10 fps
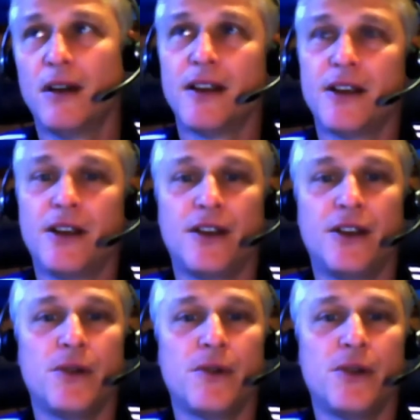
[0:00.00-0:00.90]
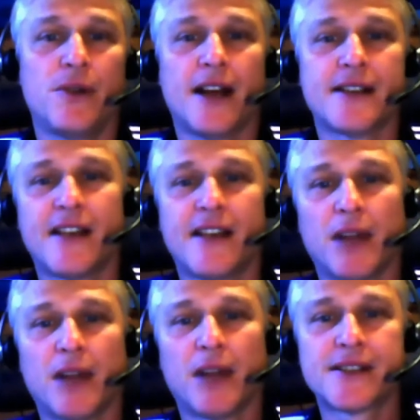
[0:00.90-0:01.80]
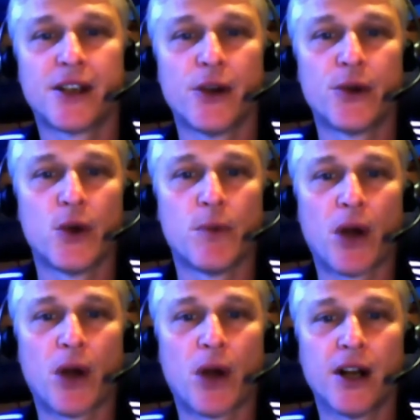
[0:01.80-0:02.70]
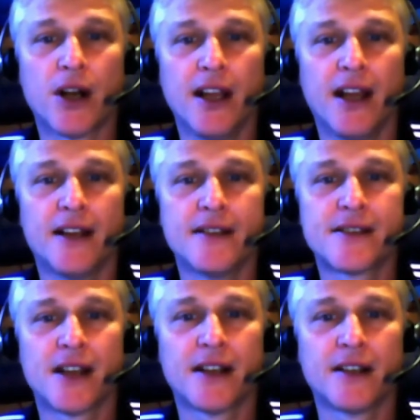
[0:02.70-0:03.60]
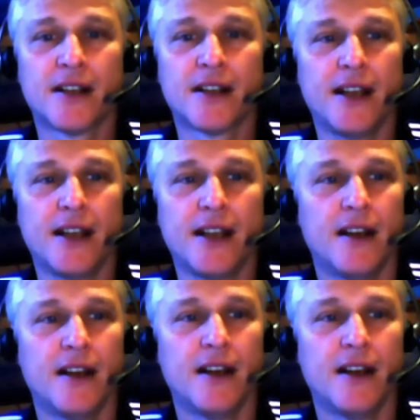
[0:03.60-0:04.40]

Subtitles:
you guys have plans to go to a party, and suddenly